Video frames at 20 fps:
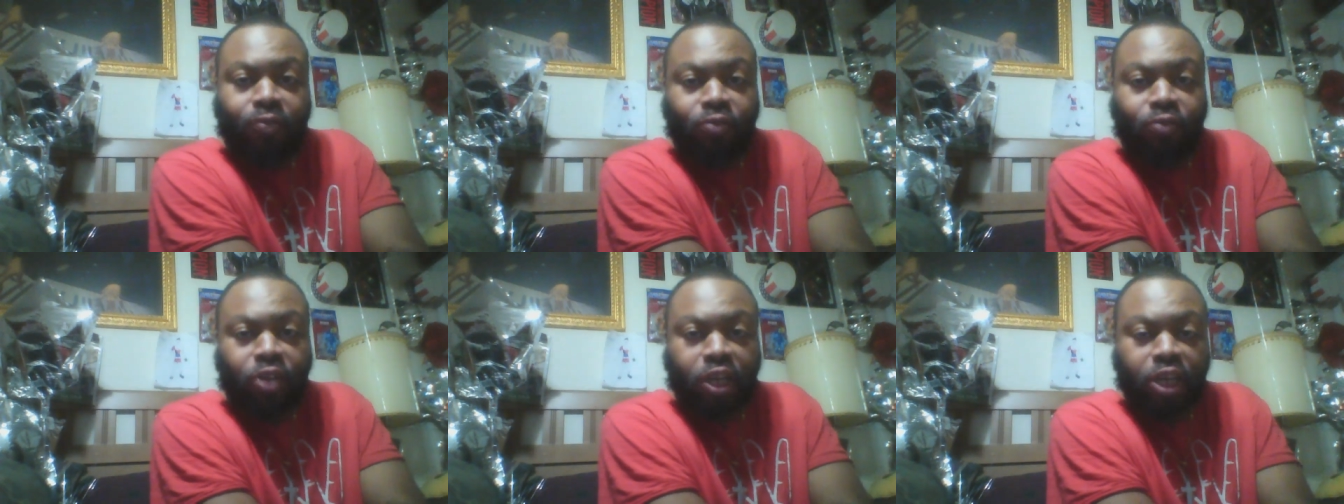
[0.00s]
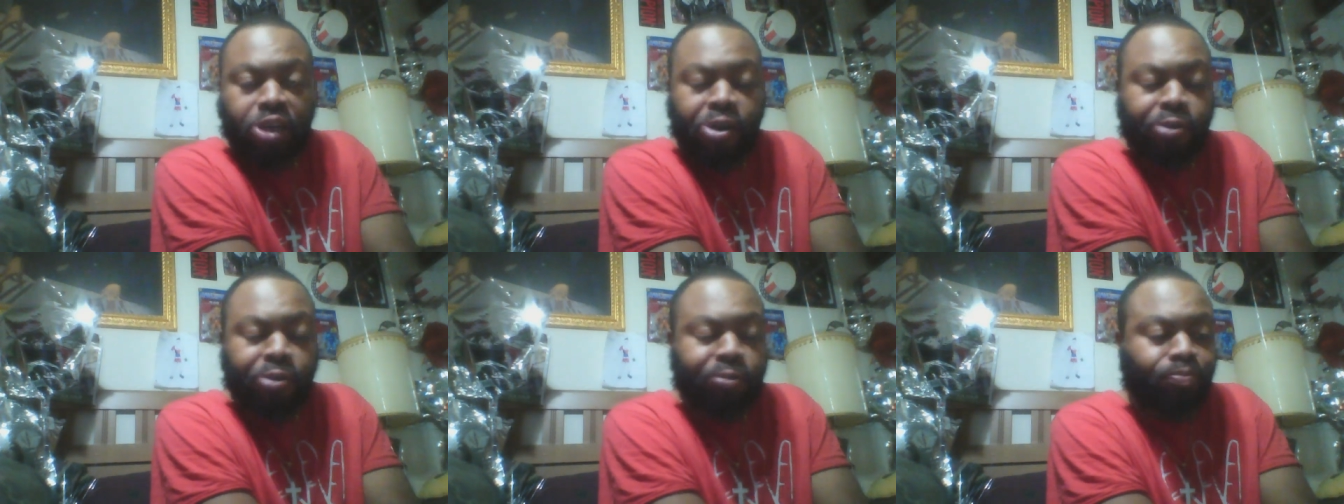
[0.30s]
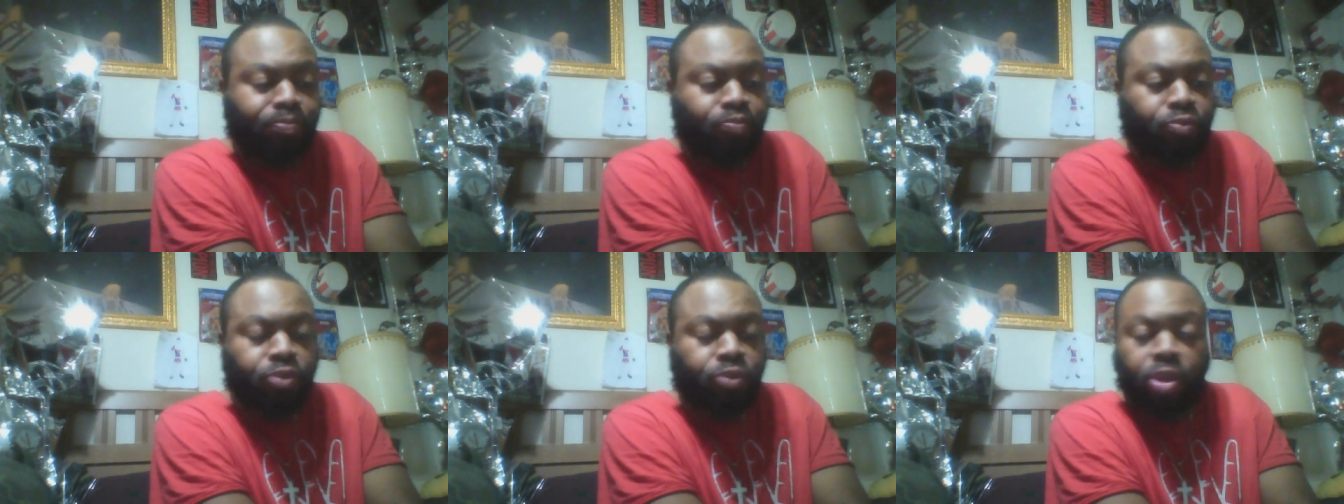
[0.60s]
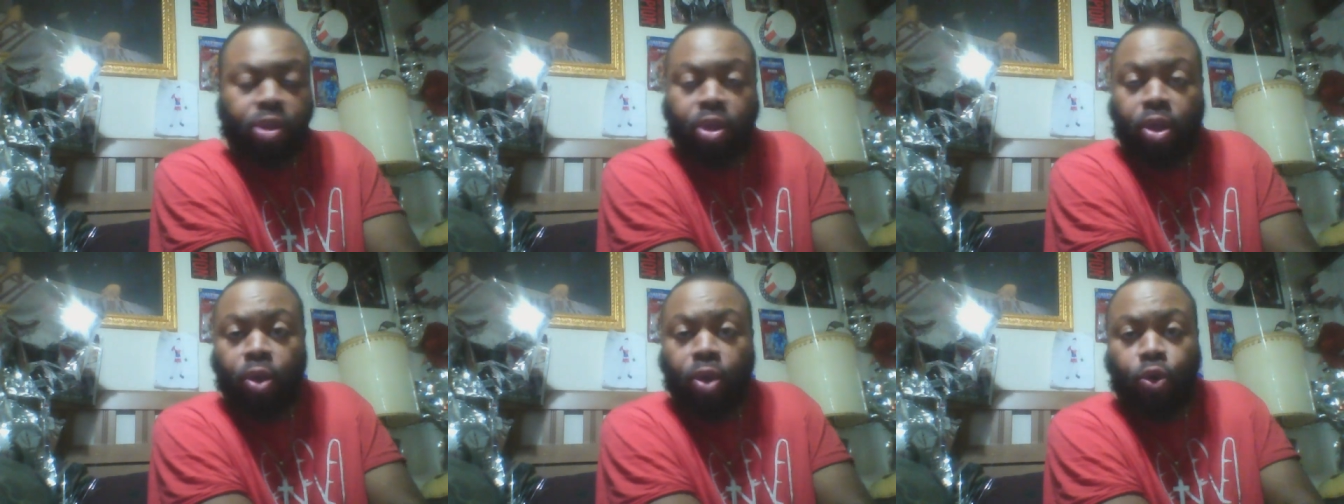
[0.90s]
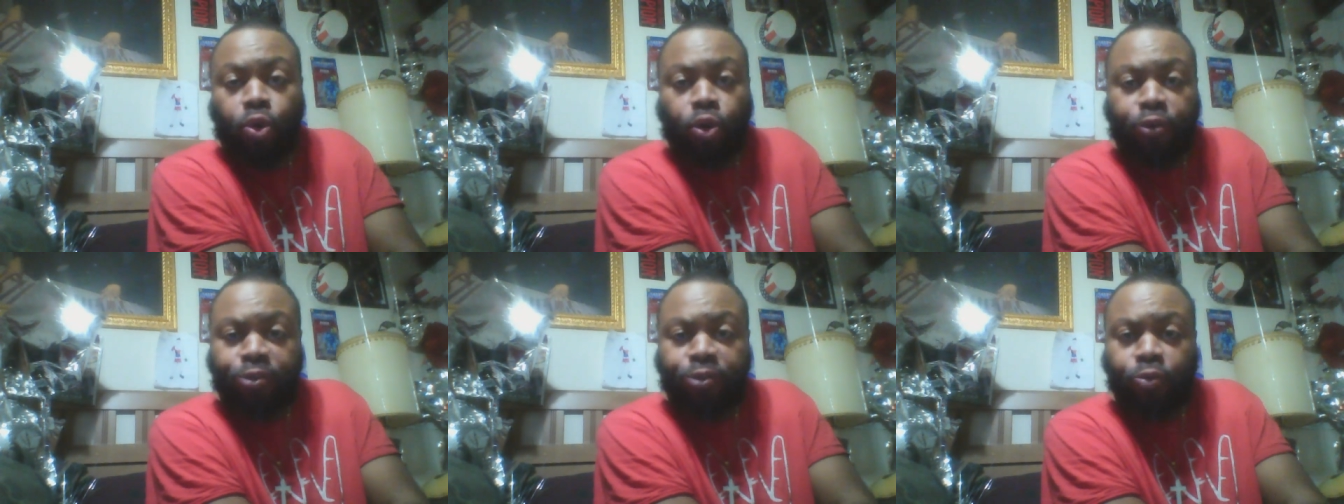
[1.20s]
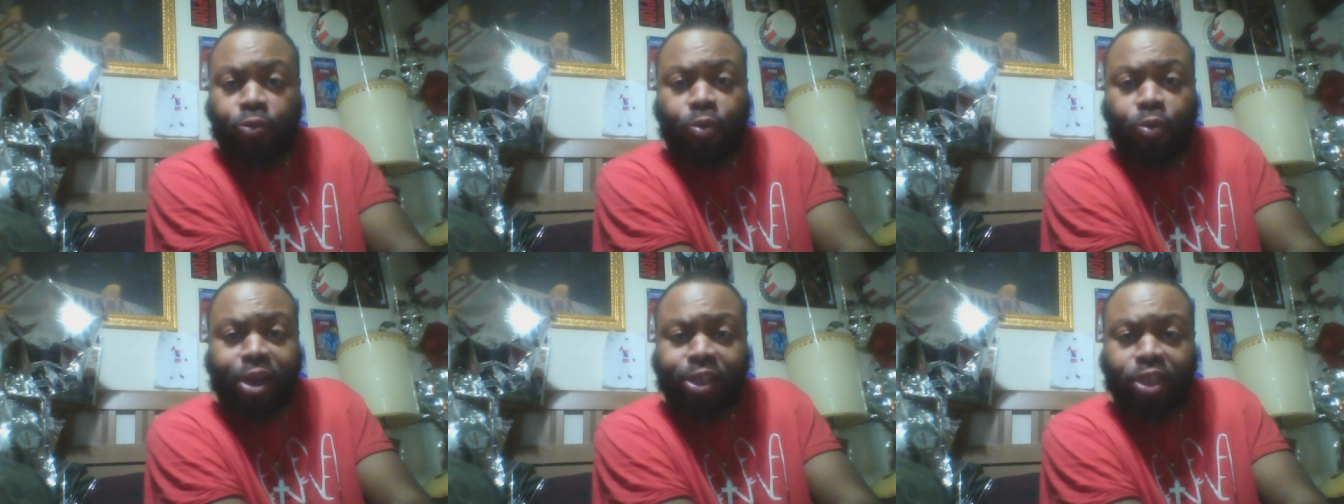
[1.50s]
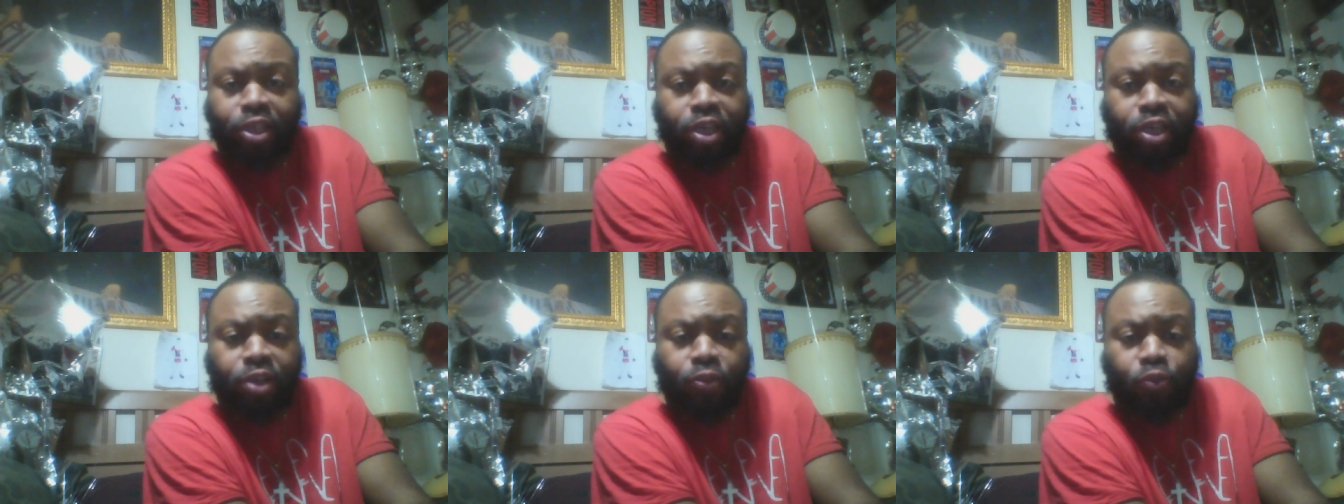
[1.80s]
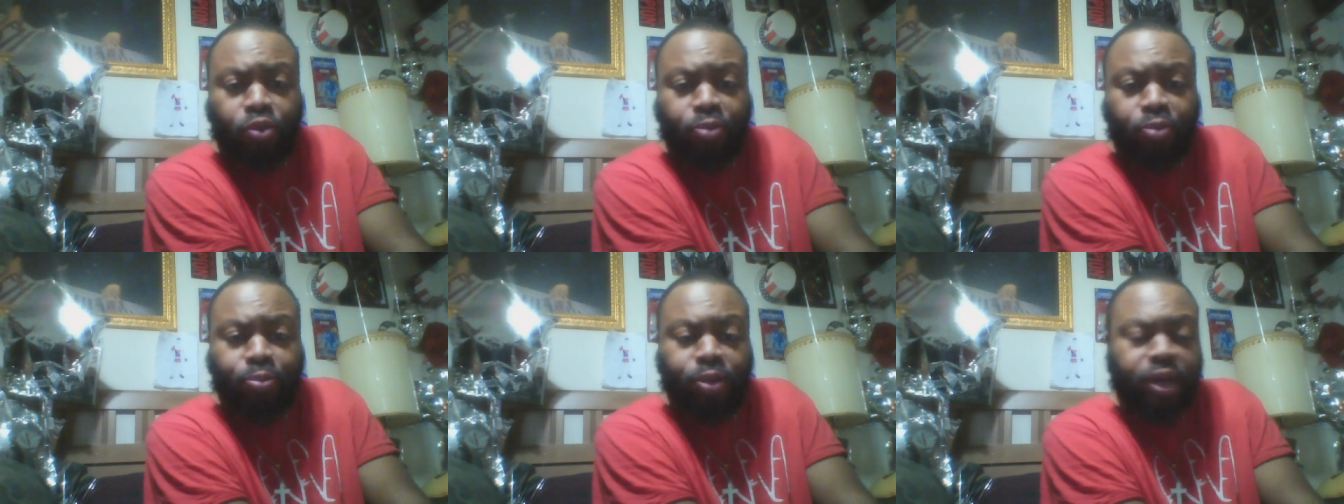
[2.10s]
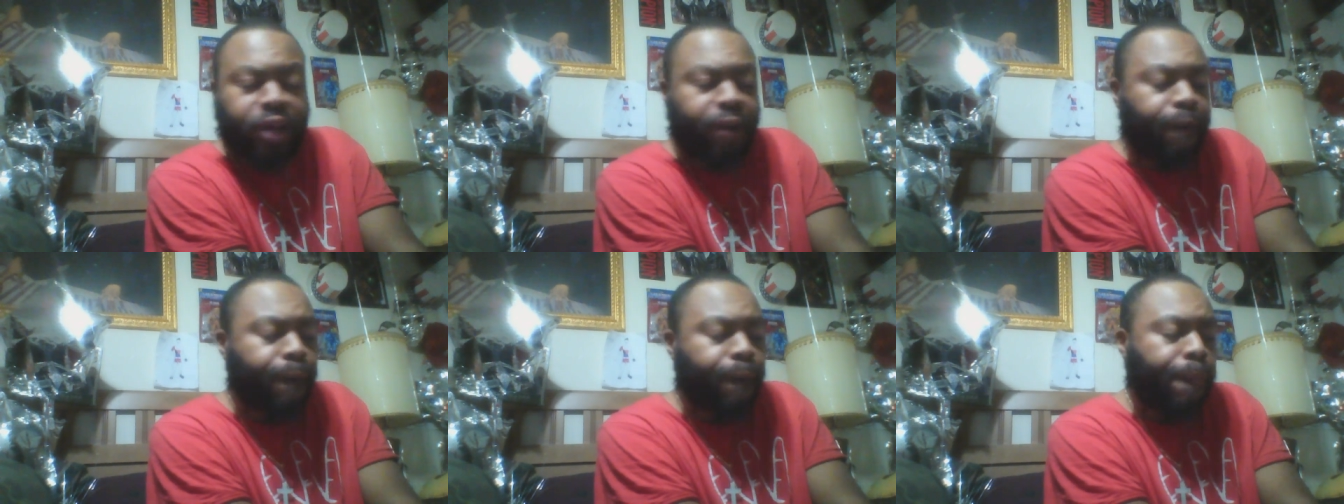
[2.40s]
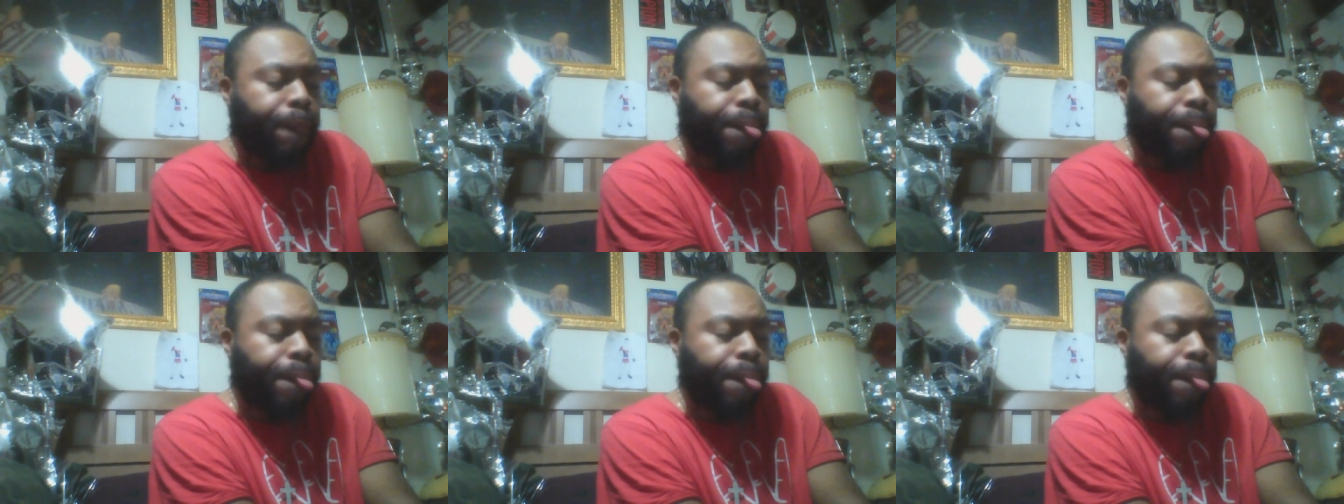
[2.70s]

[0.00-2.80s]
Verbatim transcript: video. or if you're watching in the replay,